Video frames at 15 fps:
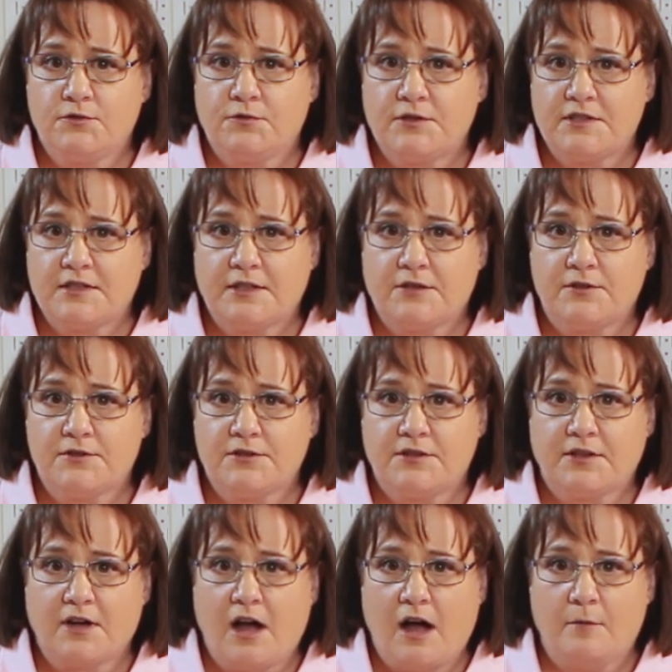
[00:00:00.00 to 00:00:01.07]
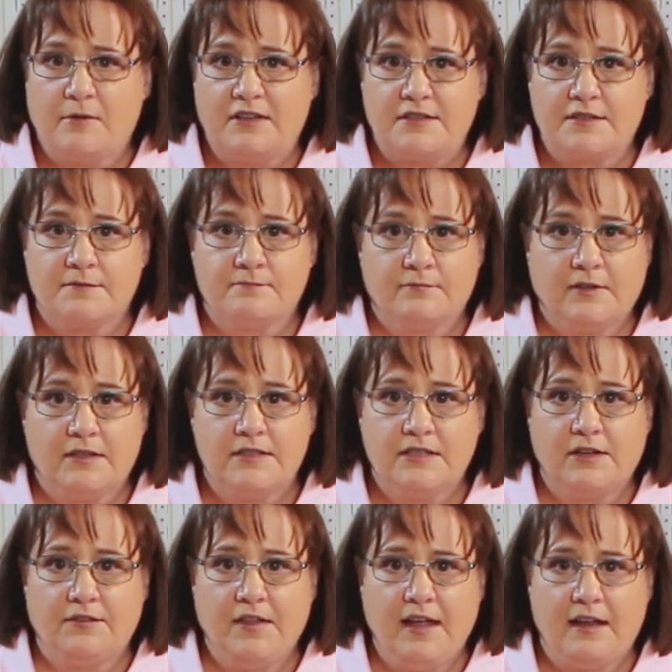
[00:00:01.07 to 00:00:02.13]
for stickers in the comments.
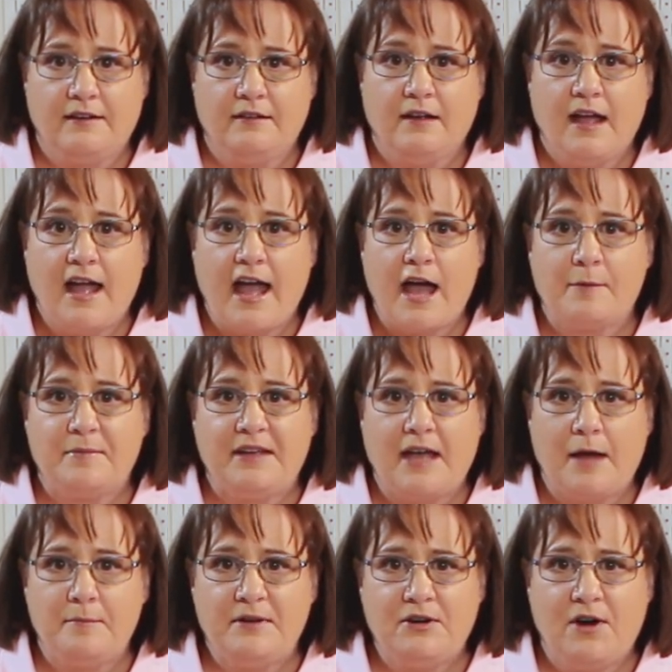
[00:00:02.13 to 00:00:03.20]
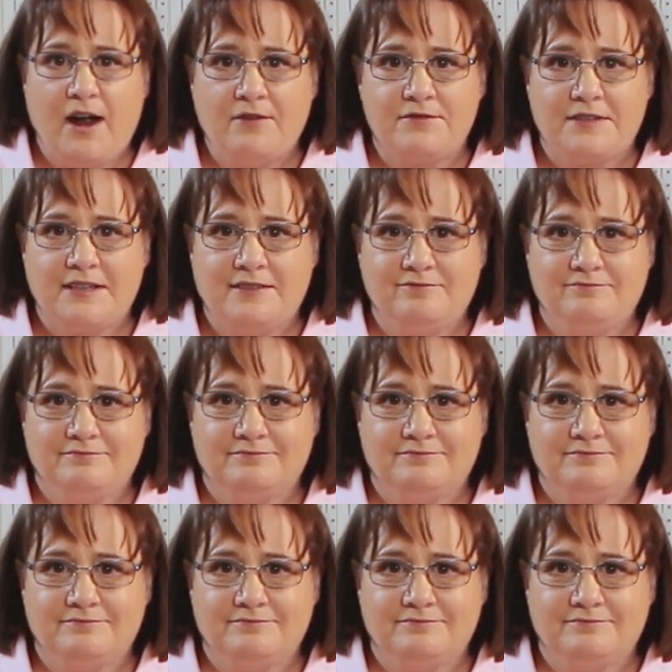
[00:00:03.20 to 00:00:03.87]
Until then, happy crafting!